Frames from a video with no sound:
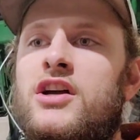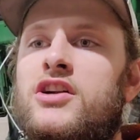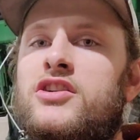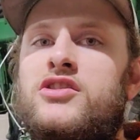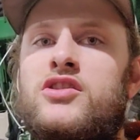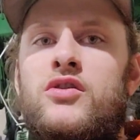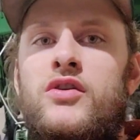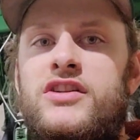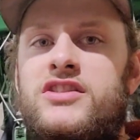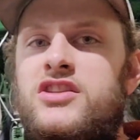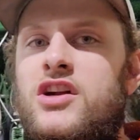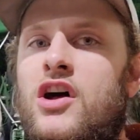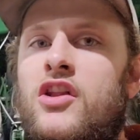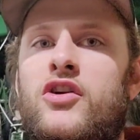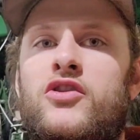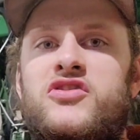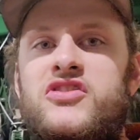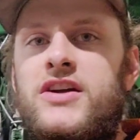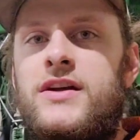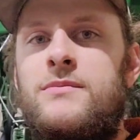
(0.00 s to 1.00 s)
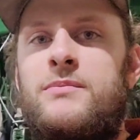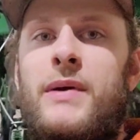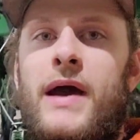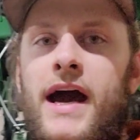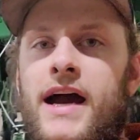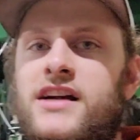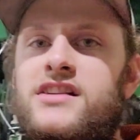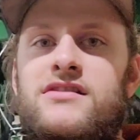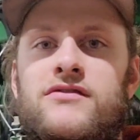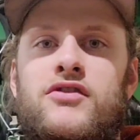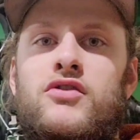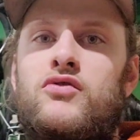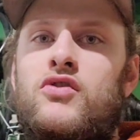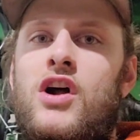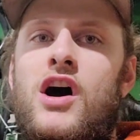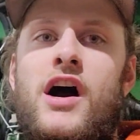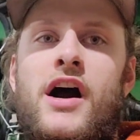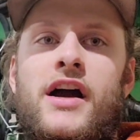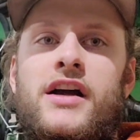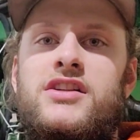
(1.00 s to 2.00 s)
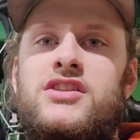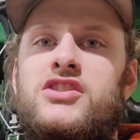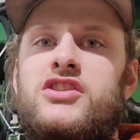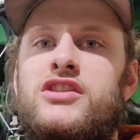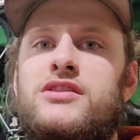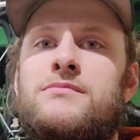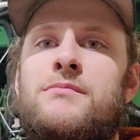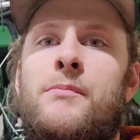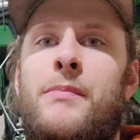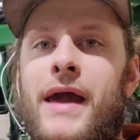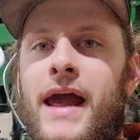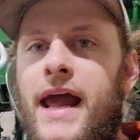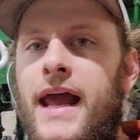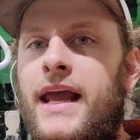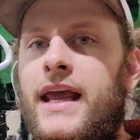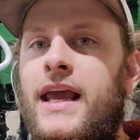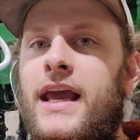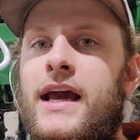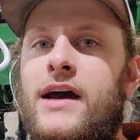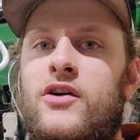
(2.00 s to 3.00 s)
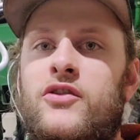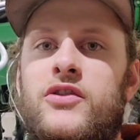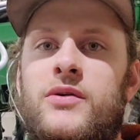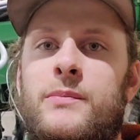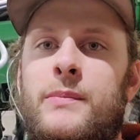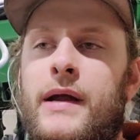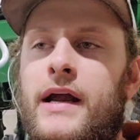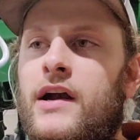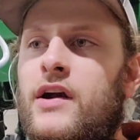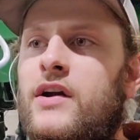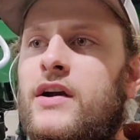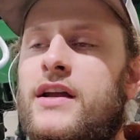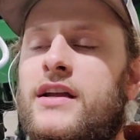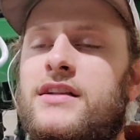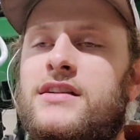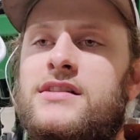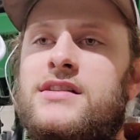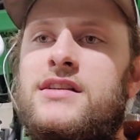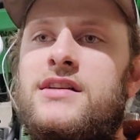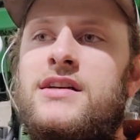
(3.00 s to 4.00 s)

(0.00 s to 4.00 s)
So it's all those impacts of the rocks just banging out the bearings